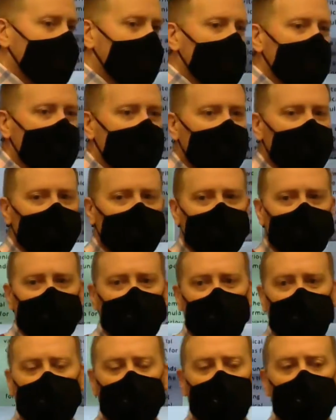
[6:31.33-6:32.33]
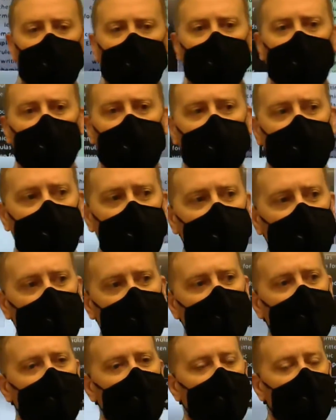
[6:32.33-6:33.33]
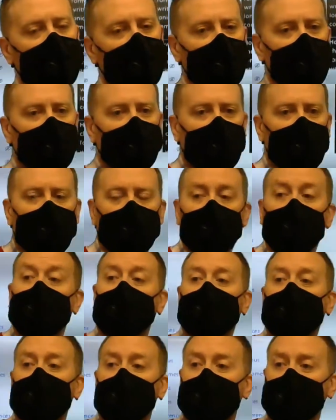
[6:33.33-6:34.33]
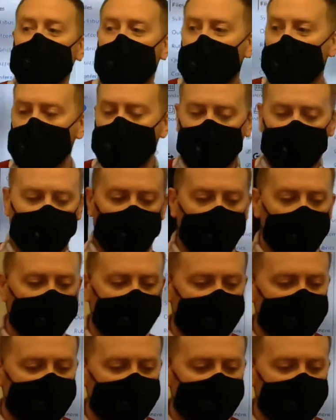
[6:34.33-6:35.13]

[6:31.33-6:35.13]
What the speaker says: we get to the review day before the